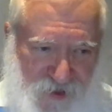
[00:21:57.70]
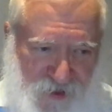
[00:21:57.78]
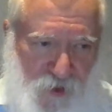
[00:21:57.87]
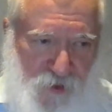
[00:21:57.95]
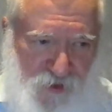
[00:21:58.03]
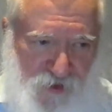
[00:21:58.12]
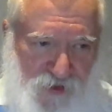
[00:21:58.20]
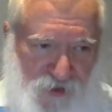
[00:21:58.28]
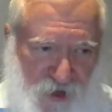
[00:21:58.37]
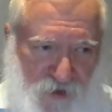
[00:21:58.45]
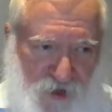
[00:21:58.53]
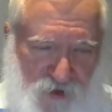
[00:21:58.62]
The soldiers
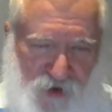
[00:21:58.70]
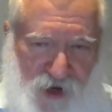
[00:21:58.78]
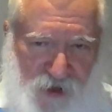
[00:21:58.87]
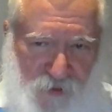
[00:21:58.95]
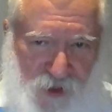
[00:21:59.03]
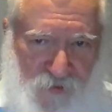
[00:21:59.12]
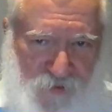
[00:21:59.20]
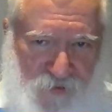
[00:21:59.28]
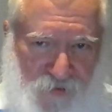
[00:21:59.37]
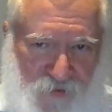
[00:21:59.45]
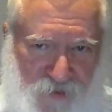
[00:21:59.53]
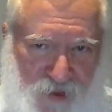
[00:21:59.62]
are incredible.
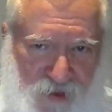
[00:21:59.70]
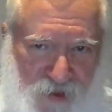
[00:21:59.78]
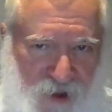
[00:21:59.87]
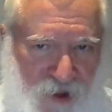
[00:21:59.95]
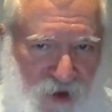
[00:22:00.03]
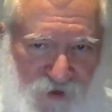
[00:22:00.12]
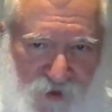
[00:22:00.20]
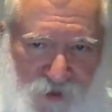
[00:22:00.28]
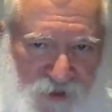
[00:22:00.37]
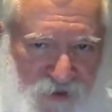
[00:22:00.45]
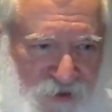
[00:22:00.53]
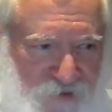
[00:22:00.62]
The
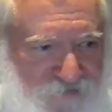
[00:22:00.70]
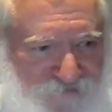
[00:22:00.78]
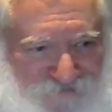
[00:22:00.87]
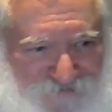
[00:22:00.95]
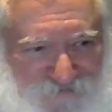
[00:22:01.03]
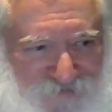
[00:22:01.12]
government,